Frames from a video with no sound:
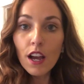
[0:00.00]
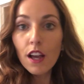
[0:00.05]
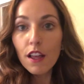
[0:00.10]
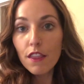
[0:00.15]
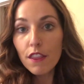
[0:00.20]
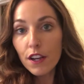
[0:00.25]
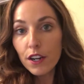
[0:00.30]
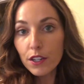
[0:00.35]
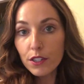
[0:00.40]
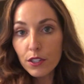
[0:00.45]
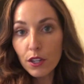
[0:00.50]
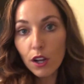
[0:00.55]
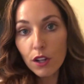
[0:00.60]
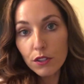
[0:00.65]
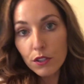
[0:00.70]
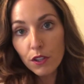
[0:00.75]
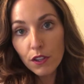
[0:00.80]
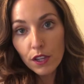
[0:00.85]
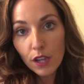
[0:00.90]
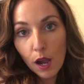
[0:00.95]
There's
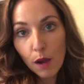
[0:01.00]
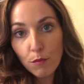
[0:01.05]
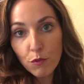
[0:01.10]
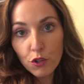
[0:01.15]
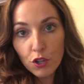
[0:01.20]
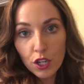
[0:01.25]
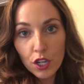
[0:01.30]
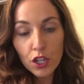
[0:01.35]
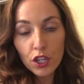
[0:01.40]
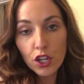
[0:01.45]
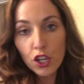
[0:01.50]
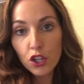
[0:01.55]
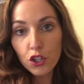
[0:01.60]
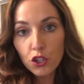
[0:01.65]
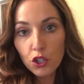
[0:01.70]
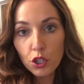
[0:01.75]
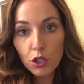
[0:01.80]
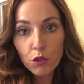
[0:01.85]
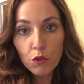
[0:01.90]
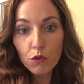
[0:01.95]
also the option
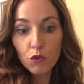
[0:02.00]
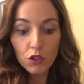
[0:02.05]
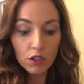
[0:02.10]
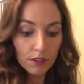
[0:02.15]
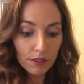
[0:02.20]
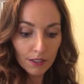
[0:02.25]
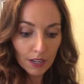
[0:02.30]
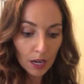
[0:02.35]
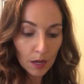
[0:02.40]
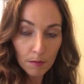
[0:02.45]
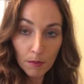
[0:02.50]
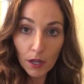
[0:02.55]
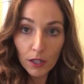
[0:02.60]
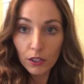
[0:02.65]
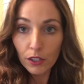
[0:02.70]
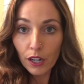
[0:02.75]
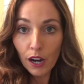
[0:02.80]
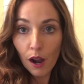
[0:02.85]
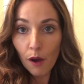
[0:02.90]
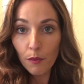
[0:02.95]
to just take
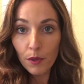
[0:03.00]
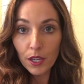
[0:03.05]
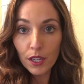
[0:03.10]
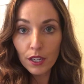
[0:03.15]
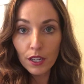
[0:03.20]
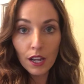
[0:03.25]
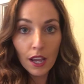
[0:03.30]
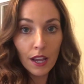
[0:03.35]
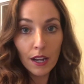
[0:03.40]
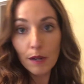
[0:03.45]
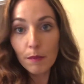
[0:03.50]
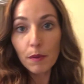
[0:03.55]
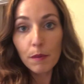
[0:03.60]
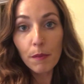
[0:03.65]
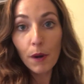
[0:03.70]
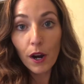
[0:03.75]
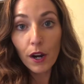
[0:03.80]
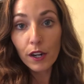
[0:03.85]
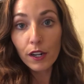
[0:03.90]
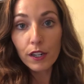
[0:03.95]
Butler out. We could hit up a
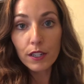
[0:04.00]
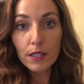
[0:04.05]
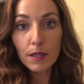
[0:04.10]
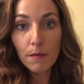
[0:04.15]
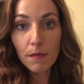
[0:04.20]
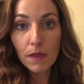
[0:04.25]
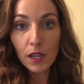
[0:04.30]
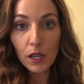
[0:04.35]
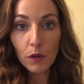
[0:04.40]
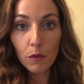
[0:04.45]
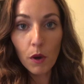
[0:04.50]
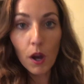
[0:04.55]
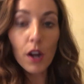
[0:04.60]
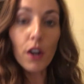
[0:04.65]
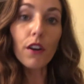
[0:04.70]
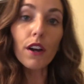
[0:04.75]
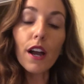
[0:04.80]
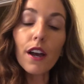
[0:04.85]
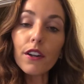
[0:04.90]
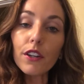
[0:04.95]
park or something and walk
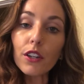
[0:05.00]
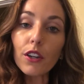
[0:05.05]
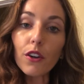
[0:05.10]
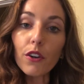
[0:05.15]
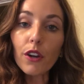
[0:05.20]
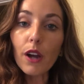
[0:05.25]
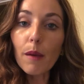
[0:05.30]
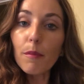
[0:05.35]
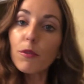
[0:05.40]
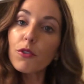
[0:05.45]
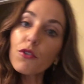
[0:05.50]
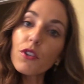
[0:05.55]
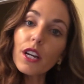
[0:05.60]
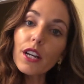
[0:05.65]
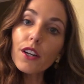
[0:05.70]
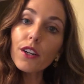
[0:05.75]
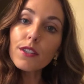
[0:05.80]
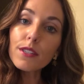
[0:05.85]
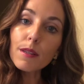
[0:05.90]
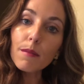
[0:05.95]
around and go grab a drink
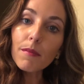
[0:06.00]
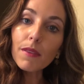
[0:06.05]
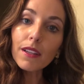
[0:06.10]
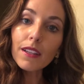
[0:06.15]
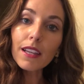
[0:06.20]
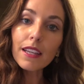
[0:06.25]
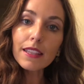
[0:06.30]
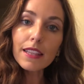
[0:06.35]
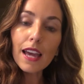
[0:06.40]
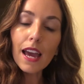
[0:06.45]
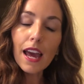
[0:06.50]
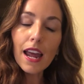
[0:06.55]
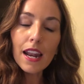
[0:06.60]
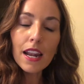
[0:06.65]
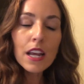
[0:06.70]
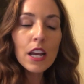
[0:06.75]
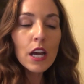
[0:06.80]
or something like that.